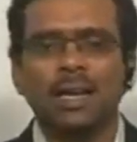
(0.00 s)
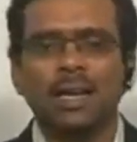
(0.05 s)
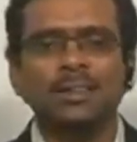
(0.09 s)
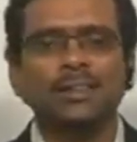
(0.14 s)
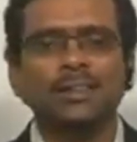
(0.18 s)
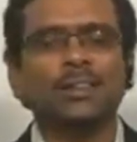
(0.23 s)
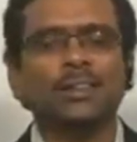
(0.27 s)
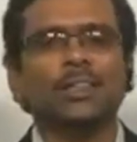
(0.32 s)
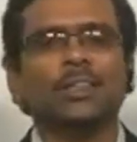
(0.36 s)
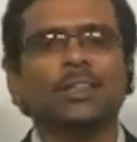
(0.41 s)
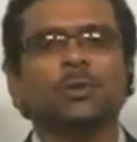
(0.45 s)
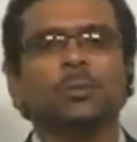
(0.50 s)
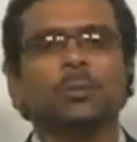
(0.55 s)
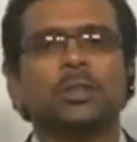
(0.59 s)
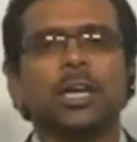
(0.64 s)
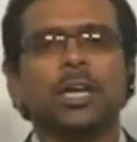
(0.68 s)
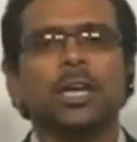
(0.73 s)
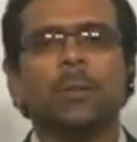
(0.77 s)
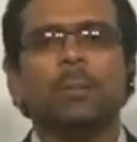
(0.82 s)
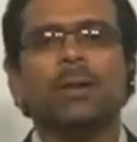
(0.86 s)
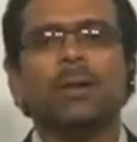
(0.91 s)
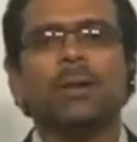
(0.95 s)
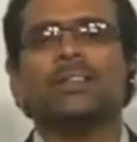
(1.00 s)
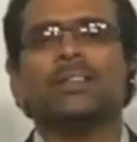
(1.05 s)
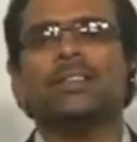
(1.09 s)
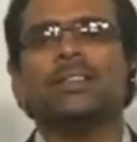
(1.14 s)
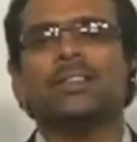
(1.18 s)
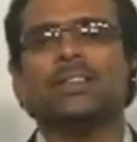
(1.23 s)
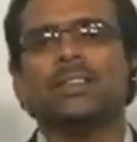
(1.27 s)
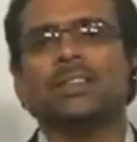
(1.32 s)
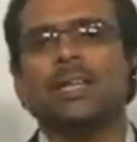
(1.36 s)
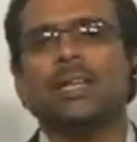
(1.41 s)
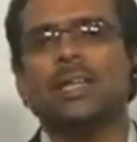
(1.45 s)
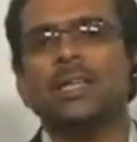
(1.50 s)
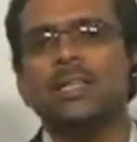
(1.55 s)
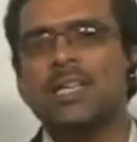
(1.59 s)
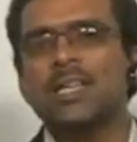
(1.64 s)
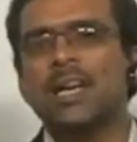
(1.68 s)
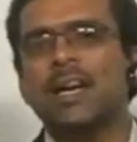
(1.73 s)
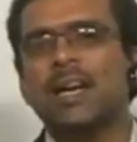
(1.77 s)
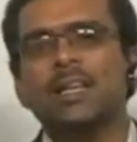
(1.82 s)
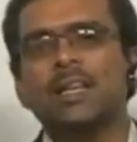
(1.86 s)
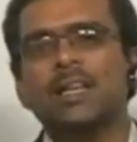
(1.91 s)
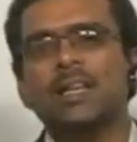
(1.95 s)
transistors which are present
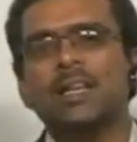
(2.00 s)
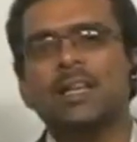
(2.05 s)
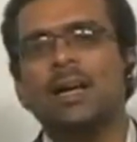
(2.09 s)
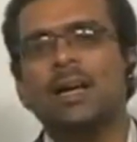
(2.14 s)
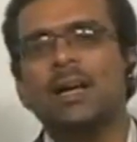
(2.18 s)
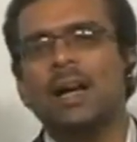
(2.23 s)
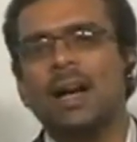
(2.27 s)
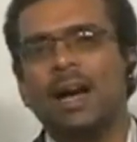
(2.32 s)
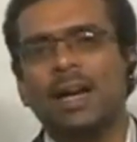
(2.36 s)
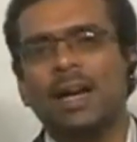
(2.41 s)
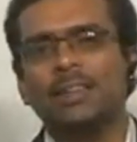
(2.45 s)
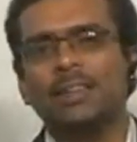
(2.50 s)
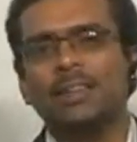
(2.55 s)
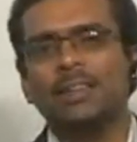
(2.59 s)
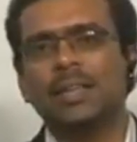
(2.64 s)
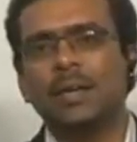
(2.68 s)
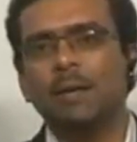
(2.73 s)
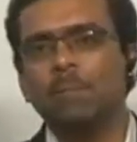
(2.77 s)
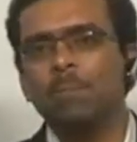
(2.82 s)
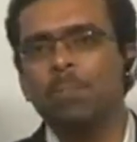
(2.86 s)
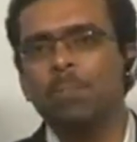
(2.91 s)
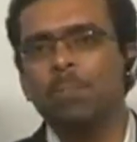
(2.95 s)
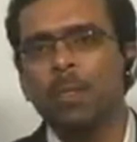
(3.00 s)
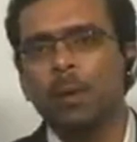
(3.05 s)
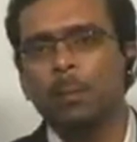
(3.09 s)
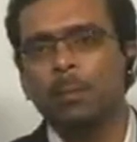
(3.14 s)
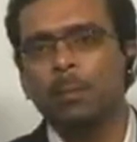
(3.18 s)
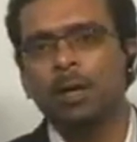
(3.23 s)
inside the IC,